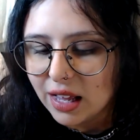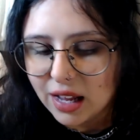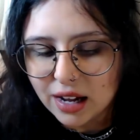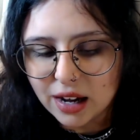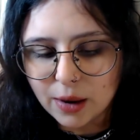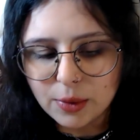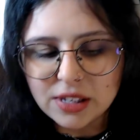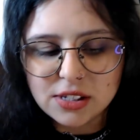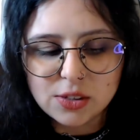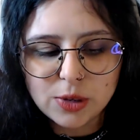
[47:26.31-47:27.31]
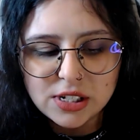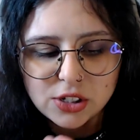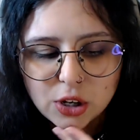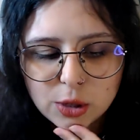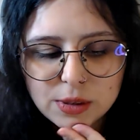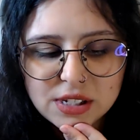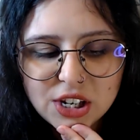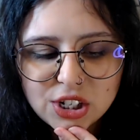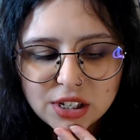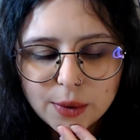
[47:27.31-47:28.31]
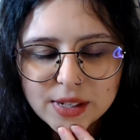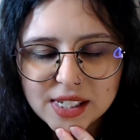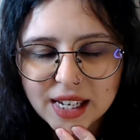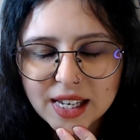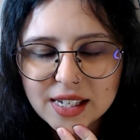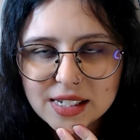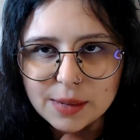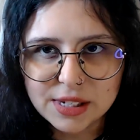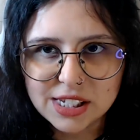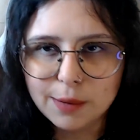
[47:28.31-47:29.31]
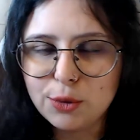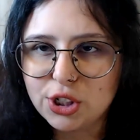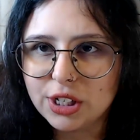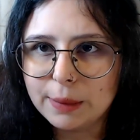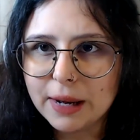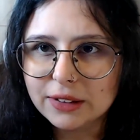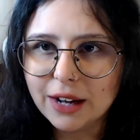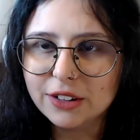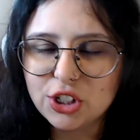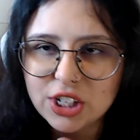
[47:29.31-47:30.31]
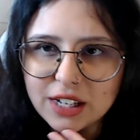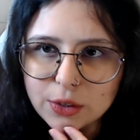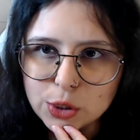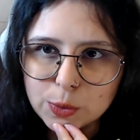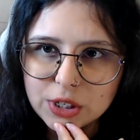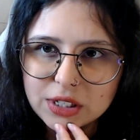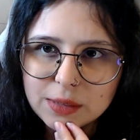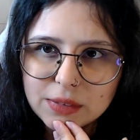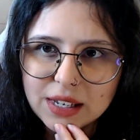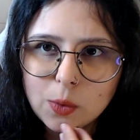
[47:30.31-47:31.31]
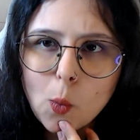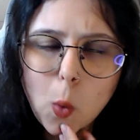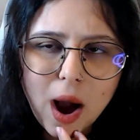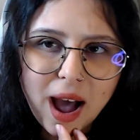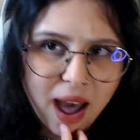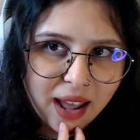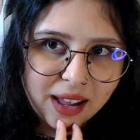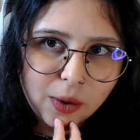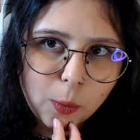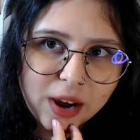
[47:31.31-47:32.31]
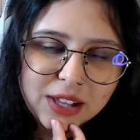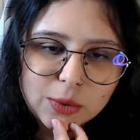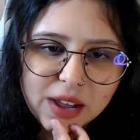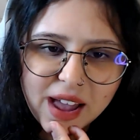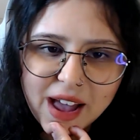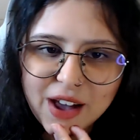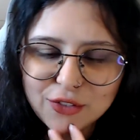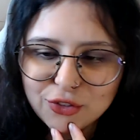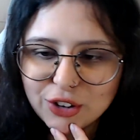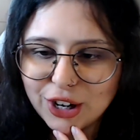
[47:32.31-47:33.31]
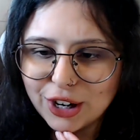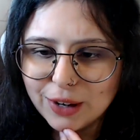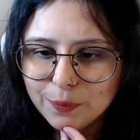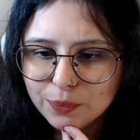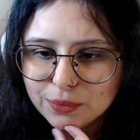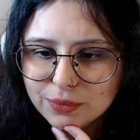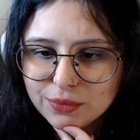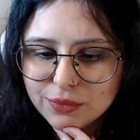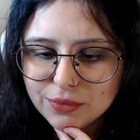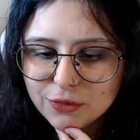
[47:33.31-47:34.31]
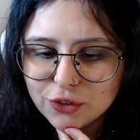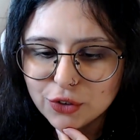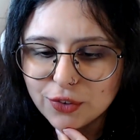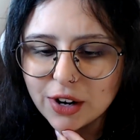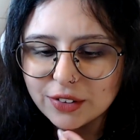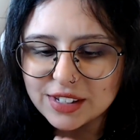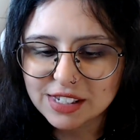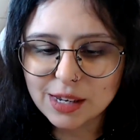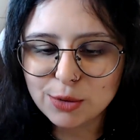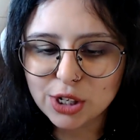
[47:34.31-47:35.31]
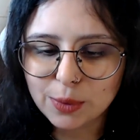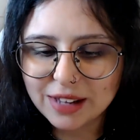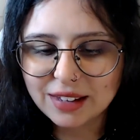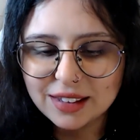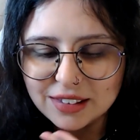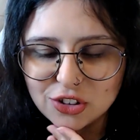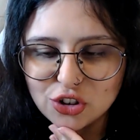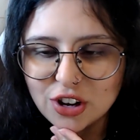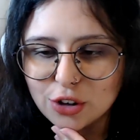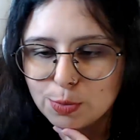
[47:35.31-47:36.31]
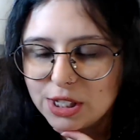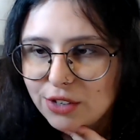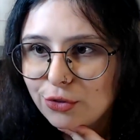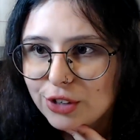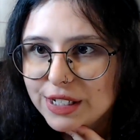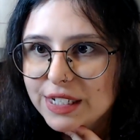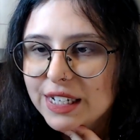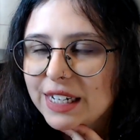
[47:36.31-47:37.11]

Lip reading: I reading the documentation, there was like some assumption about how the channels worked. I'm like, why? Why do I have to follow this assumption? Why can't the channels be different?